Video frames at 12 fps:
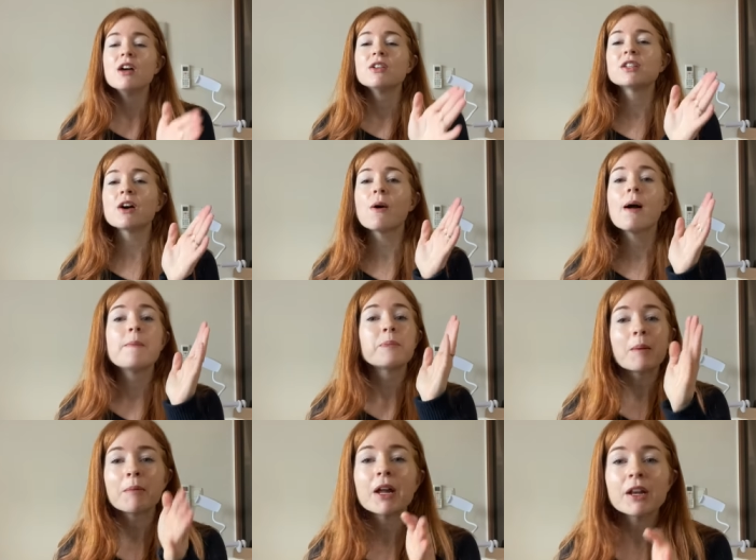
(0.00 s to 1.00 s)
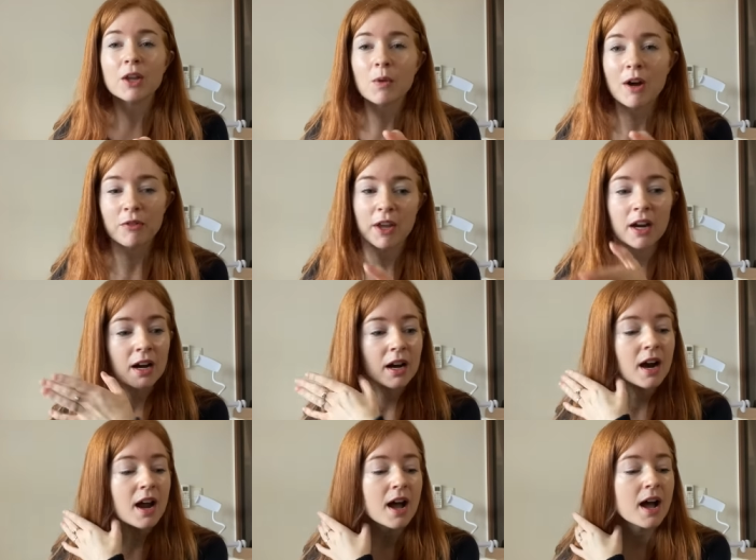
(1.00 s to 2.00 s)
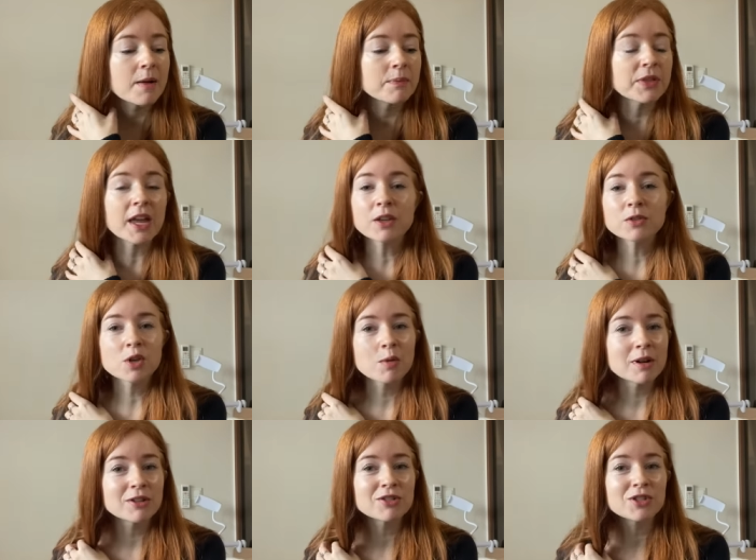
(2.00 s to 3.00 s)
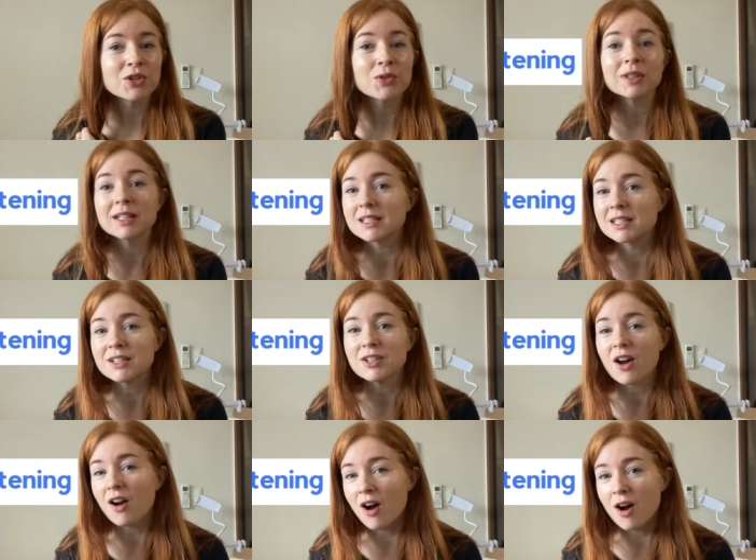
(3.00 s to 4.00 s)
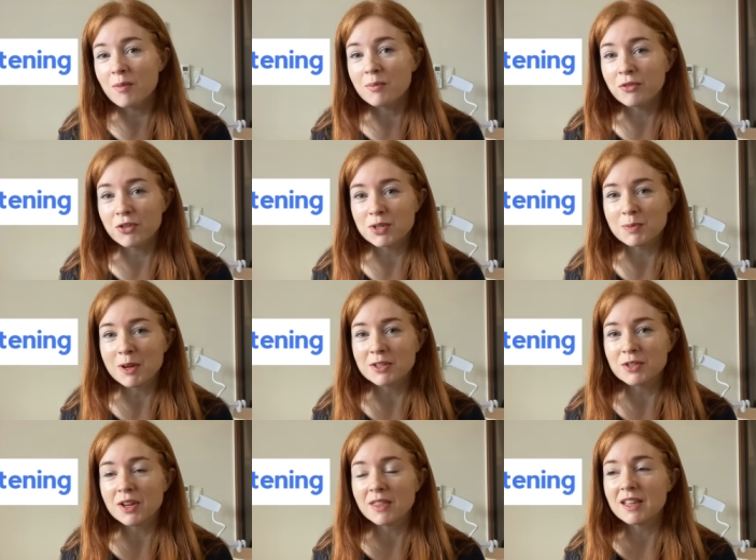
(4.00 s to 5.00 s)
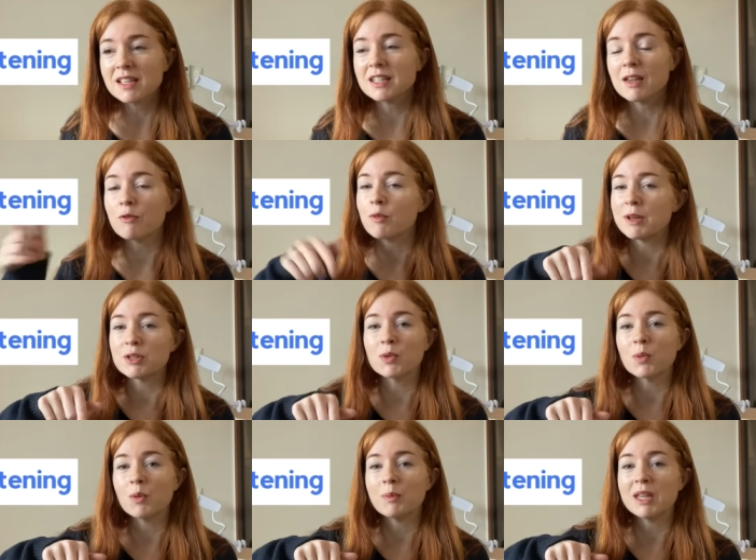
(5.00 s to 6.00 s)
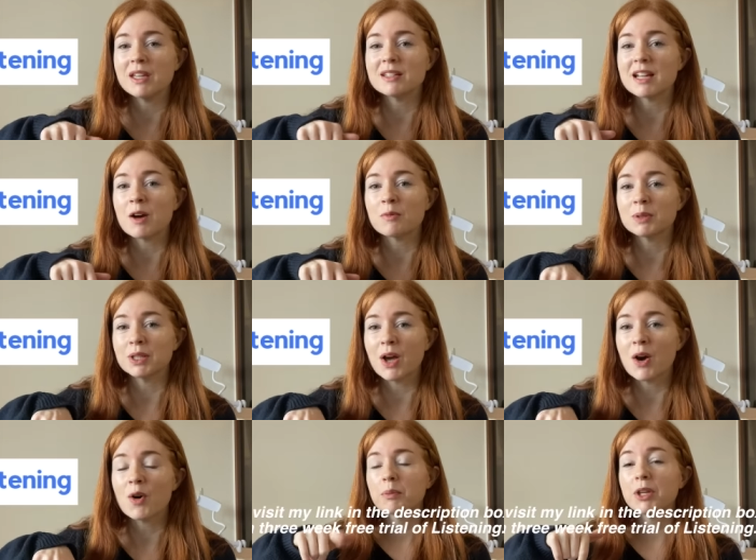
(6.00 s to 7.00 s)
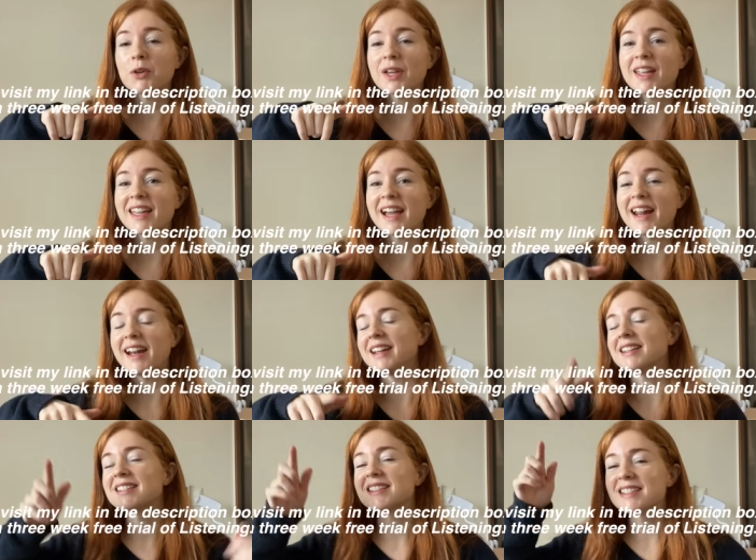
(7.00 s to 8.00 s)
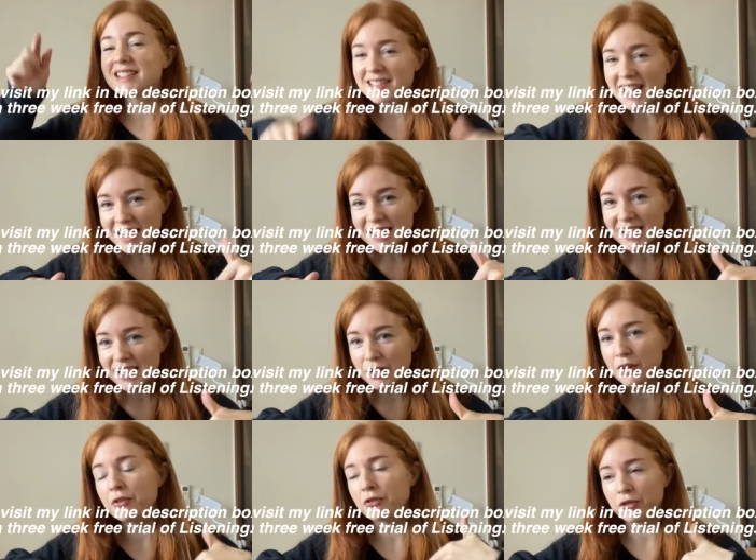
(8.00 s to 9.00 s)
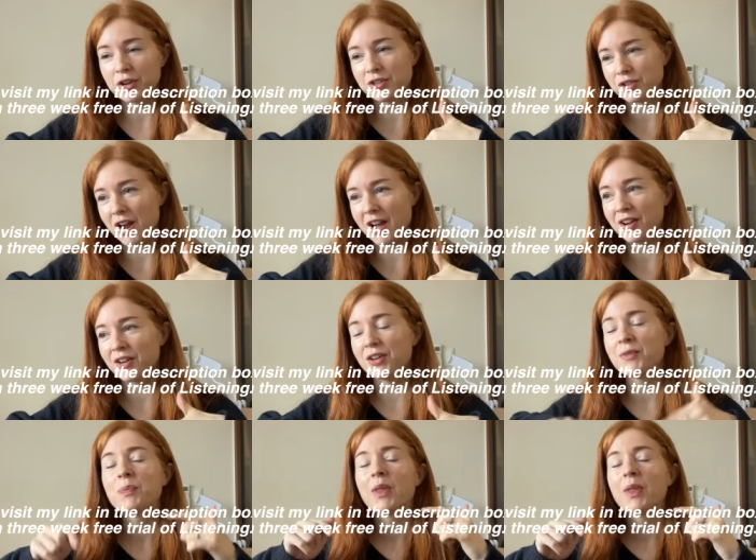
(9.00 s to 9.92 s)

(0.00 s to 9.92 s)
So I'm cutting you off here. Thank you so much to Listening.com for sponsoring this. Information will be down below, but you can get an extended free trial